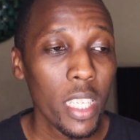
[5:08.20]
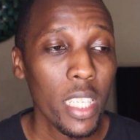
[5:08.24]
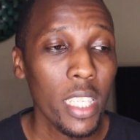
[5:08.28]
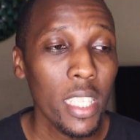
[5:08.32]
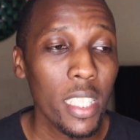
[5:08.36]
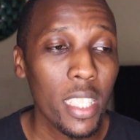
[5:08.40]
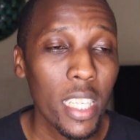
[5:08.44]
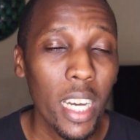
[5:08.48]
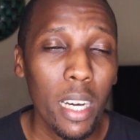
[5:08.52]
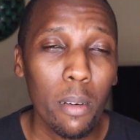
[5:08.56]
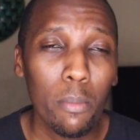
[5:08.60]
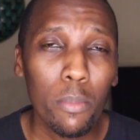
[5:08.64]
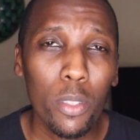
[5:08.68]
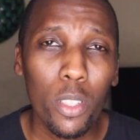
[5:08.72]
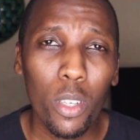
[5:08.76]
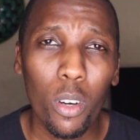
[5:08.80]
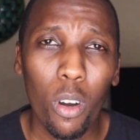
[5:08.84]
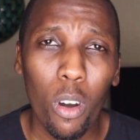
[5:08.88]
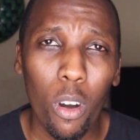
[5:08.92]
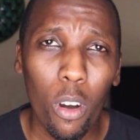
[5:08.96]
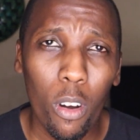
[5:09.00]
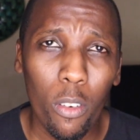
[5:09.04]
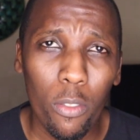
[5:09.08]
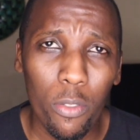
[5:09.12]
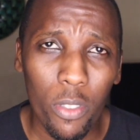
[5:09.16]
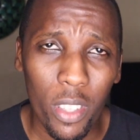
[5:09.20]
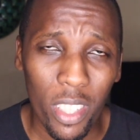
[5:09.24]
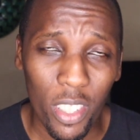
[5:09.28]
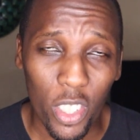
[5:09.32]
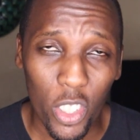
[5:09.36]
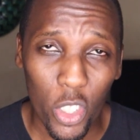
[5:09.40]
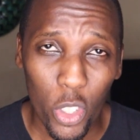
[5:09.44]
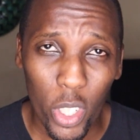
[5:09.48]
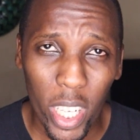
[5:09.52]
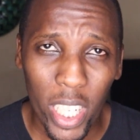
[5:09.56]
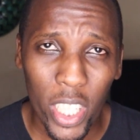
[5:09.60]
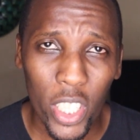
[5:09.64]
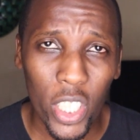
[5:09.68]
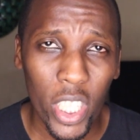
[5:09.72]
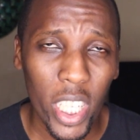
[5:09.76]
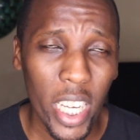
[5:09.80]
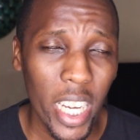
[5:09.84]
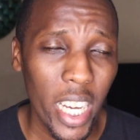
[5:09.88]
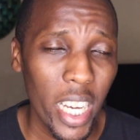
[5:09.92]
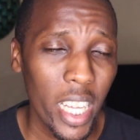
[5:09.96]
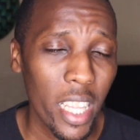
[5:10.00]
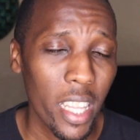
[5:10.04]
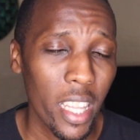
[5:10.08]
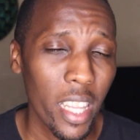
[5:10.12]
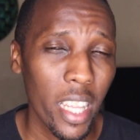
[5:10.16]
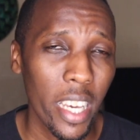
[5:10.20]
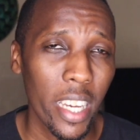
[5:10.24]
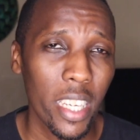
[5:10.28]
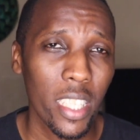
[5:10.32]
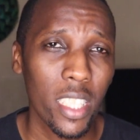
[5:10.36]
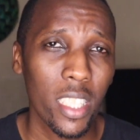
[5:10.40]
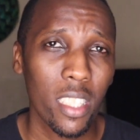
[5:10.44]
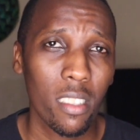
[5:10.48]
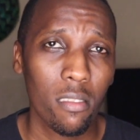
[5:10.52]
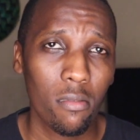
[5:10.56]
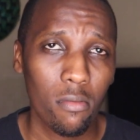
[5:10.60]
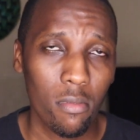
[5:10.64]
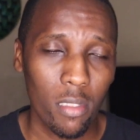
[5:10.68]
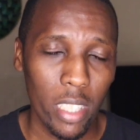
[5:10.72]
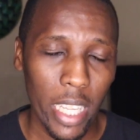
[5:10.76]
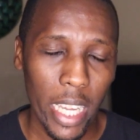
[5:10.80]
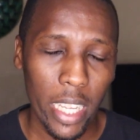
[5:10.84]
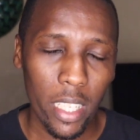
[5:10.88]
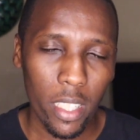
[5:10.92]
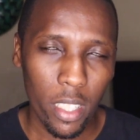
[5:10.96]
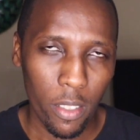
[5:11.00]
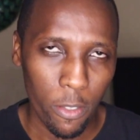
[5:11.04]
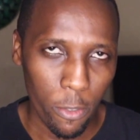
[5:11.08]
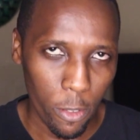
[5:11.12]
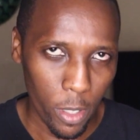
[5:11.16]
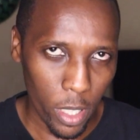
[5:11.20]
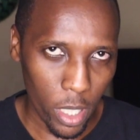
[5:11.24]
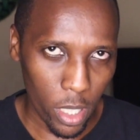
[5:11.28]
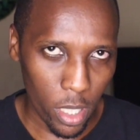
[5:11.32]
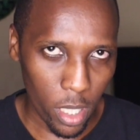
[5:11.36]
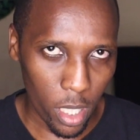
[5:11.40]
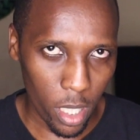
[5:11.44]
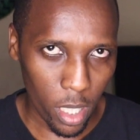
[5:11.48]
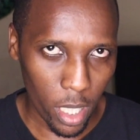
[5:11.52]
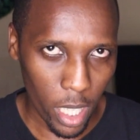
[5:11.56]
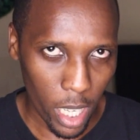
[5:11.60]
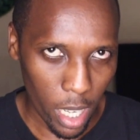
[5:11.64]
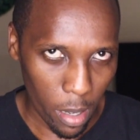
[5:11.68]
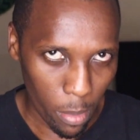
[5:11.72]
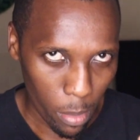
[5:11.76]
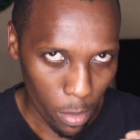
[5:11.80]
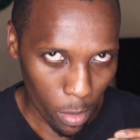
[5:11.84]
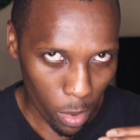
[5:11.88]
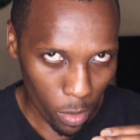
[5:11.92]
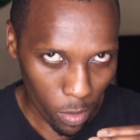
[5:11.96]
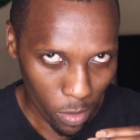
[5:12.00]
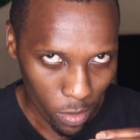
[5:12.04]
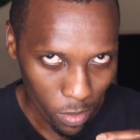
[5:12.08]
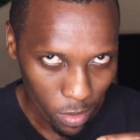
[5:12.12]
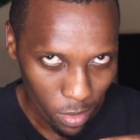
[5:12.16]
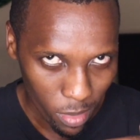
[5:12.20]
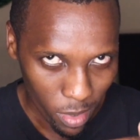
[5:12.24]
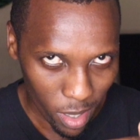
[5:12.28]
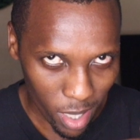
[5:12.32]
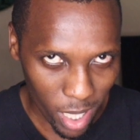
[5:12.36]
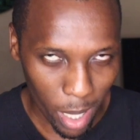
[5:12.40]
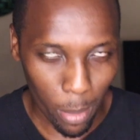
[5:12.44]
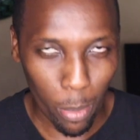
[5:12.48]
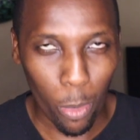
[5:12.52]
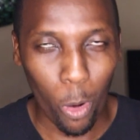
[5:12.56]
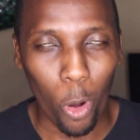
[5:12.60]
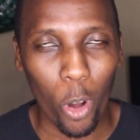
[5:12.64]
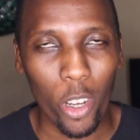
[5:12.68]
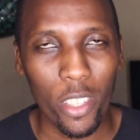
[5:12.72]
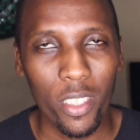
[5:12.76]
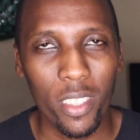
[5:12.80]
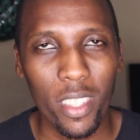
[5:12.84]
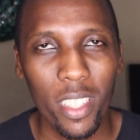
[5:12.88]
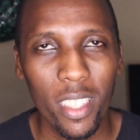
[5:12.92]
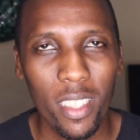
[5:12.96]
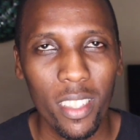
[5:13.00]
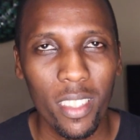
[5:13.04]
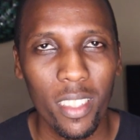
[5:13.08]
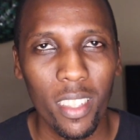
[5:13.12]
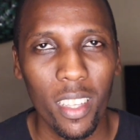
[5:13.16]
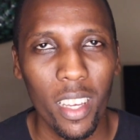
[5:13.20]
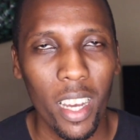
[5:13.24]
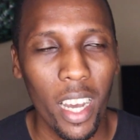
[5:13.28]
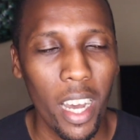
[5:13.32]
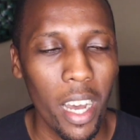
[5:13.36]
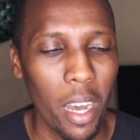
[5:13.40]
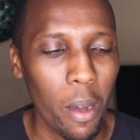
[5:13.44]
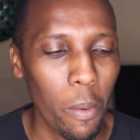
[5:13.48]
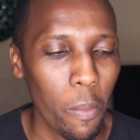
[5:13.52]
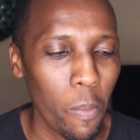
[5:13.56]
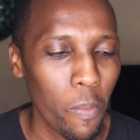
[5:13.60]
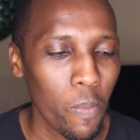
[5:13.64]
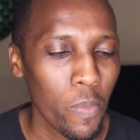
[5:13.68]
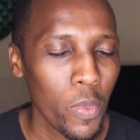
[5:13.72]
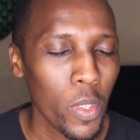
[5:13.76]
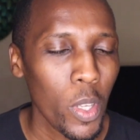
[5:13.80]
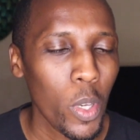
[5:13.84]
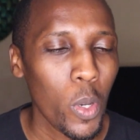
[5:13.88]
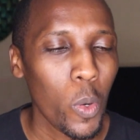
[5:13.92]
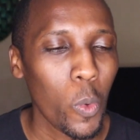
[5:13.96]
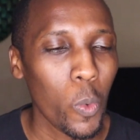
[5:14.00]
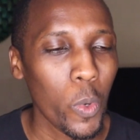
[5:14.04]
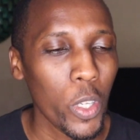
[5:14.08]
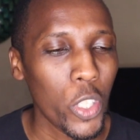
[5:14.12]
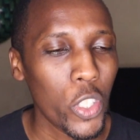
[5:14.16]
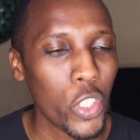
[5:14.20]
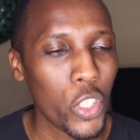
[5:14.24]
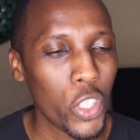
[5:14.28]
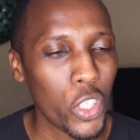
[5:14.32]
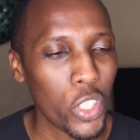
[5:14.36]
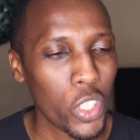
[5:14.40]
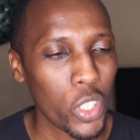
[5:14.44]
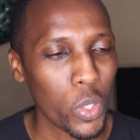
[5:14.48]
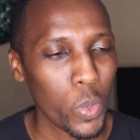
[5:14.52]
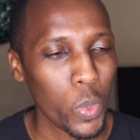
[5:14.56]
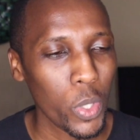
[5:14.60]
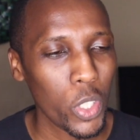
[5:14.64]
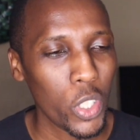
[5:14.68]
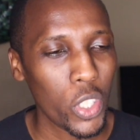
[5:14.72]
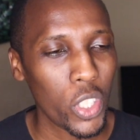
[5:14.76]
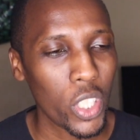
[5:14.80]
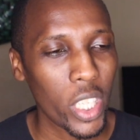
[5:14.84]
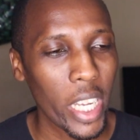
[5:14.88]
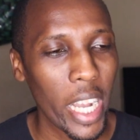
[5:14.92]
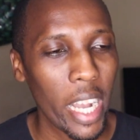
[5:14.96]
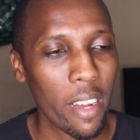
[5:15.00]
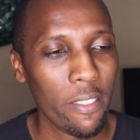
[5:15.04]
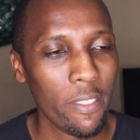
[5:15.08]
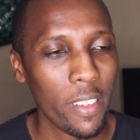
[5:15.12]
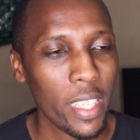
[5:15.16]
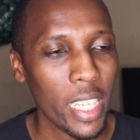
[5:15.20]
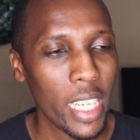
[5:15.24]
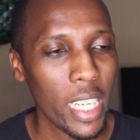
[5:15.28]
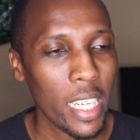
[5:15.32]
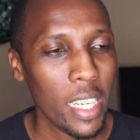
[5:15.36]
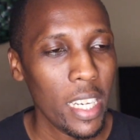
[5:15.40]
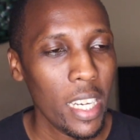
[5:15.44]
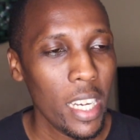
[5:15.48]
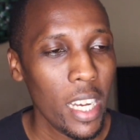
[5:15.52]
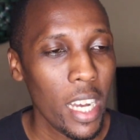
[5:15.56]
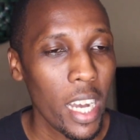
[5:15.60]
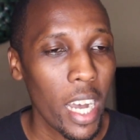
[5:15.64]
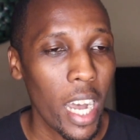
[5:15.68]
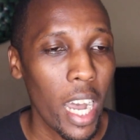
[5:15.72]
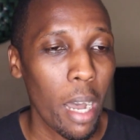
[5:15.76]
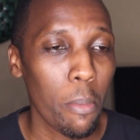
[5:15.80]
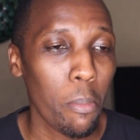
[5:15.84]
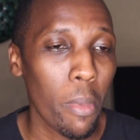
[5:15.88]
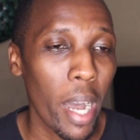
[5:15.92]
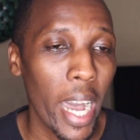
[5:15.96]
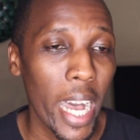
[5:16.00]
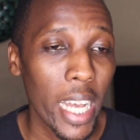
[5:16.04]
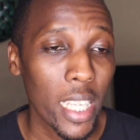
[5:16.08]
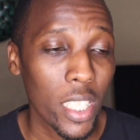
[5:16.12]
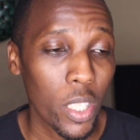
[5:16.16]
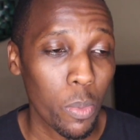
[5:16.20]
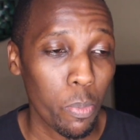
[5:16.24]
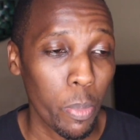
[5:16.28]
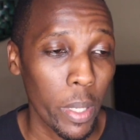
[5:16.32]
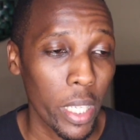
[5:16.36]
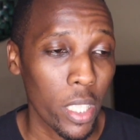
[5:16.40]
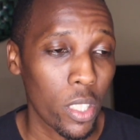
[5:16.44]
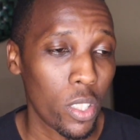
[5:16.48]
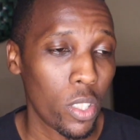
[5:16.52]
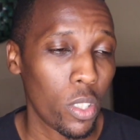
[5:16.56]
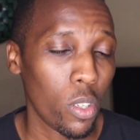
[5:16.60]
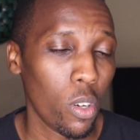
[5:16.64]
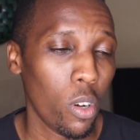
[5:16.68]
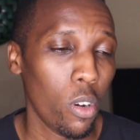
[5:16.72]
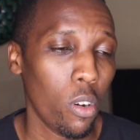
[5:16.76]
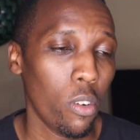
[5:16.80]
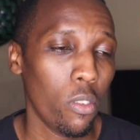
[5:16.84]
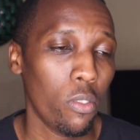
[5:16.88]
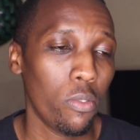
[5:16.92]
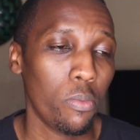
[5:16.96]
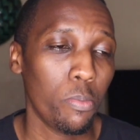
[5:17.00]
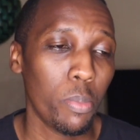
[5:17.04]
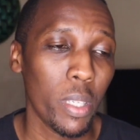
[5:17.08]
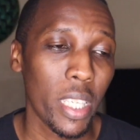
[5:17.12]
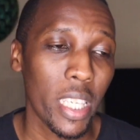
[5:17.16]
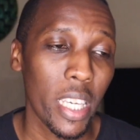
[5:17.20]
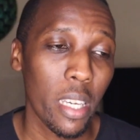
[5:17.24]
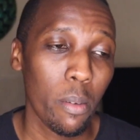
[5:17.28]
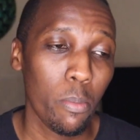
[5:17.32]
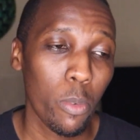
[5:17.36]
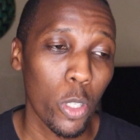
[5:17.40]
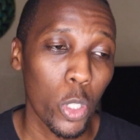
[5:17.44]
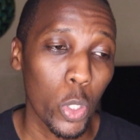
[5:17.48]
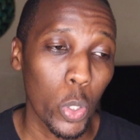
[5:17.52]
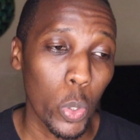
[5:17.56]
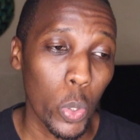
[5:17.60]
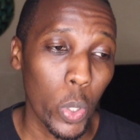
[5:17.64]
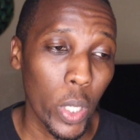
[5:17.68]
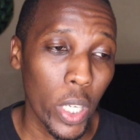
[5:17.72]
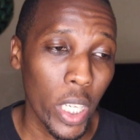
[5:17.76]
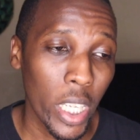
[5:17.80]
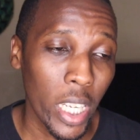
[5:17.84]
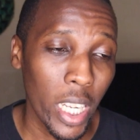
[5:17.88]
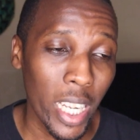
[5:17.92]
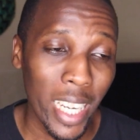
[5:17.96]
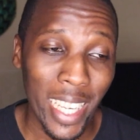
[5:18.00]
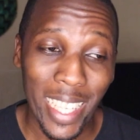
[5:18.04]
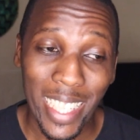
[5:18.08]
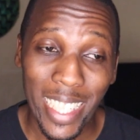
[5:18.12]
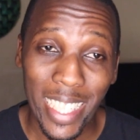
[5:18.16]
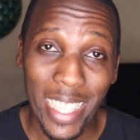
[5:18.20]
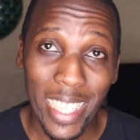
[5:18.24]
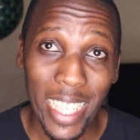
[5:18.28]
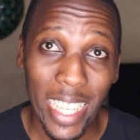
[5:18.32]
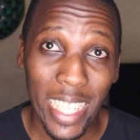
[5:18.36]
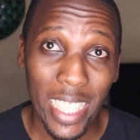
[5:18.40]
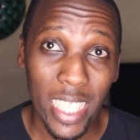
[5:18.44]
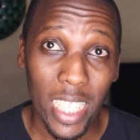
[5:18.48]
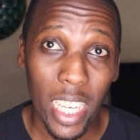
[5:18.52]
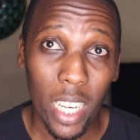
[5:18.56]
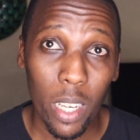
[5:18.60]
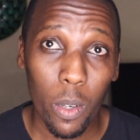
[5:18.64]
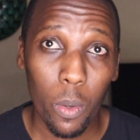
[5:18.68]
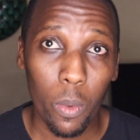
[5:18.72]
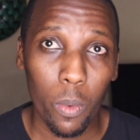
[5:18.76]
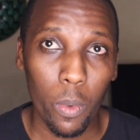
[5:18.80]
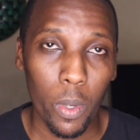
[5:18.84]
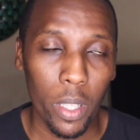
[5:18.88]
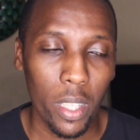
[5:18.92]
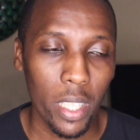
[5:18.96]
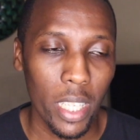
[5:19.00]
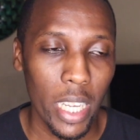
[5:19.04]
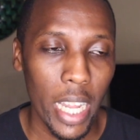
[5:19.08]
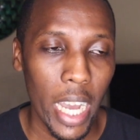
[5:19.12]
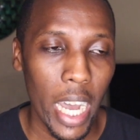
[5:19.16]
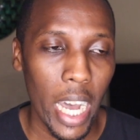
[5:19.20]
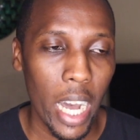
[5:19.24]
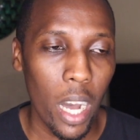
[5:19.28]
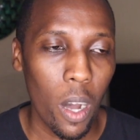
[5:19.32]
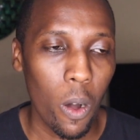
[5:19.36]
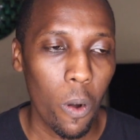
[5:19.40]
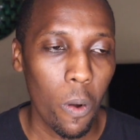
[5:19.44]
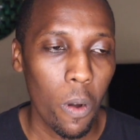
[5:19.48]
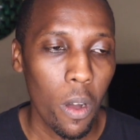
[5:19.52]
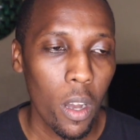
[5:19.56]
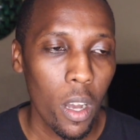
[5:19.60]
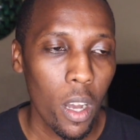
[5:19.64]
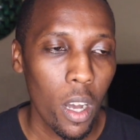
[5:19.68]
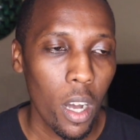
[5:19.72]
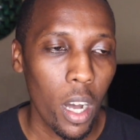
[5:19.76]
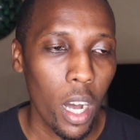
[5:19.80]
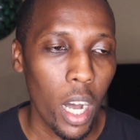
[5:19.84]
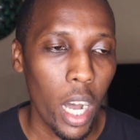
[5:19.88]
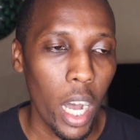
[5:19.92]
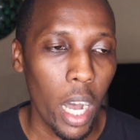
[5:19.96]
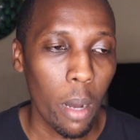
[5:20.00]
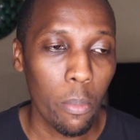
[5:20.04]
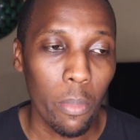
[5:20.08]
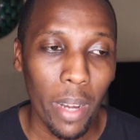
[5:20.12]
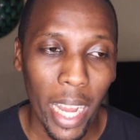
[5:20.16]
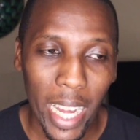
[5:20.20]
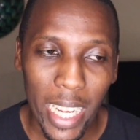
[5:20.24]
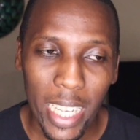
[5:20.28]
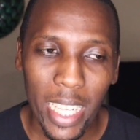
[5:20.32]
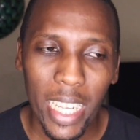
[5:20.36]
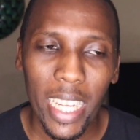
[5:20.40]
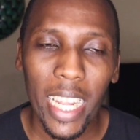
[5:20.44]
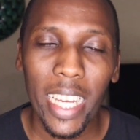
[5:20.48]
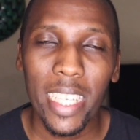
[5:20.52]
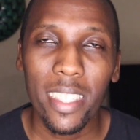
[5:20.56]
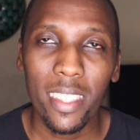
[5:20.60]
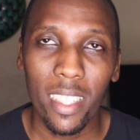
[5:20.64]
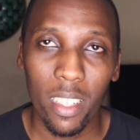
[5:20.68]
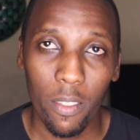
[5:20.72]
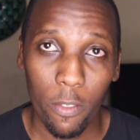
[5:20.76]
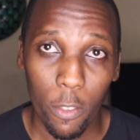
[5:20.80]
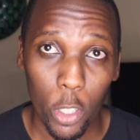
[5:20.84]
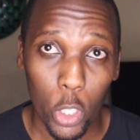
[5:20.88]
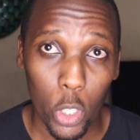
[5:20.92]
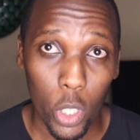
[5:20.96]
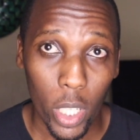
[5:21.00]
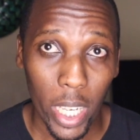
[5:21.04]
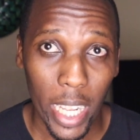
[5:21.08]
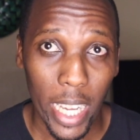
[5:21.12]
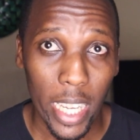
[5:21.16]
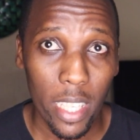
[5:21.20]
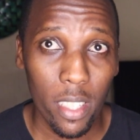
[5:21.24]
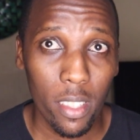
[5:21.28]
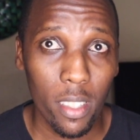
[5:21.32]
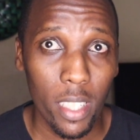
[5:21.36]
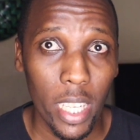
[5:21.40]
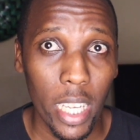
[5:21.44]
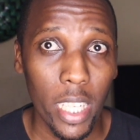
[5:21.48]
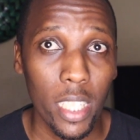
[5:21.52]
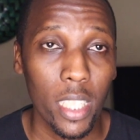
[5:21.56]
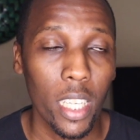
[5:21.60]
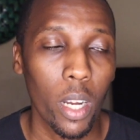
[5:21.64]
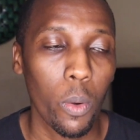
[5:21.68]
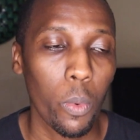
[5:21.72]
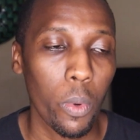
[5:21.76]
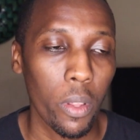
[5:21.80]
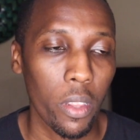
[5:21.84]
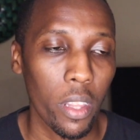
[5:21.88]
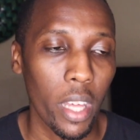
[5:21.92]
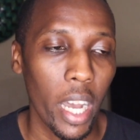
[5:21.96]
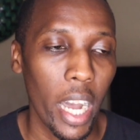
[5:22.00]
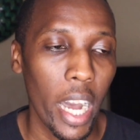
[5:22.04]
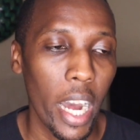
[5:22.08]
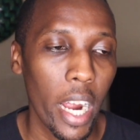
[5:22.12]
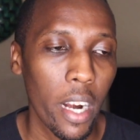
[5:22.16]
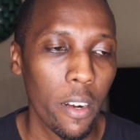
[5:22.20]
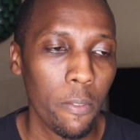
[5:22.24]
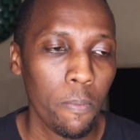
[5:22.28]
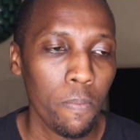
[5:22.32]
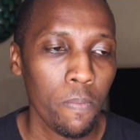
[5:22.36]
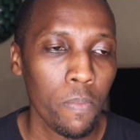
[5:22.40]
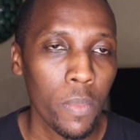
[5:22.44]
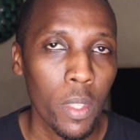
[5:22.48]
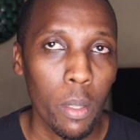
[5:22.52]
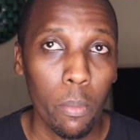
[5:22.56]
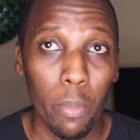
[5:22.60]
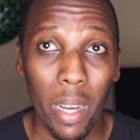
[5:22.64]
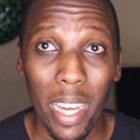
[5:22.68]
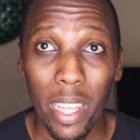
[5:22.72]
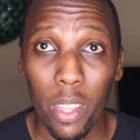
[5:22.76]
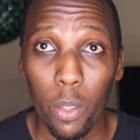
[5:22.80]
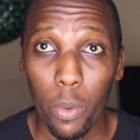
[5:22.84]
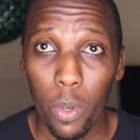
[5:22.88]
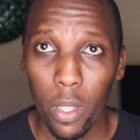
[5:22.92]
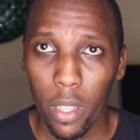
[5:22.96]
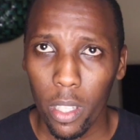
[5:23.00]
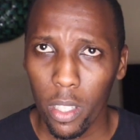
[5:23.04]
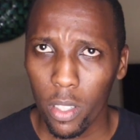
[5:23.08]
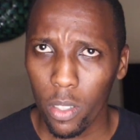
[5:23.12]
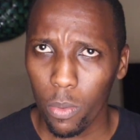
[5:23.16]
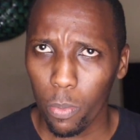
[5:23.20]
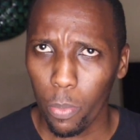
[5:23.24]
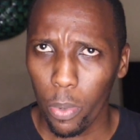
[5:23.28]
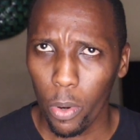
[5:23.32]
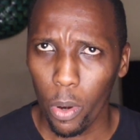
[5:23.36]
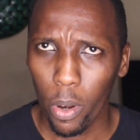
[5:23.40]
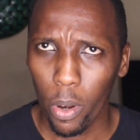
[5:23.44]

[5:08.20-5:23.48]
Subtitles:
in terms of the structure, there are 10 different sub-courses which cover aspects of being able to clean data with now analyze and visualize data with R. By the way, this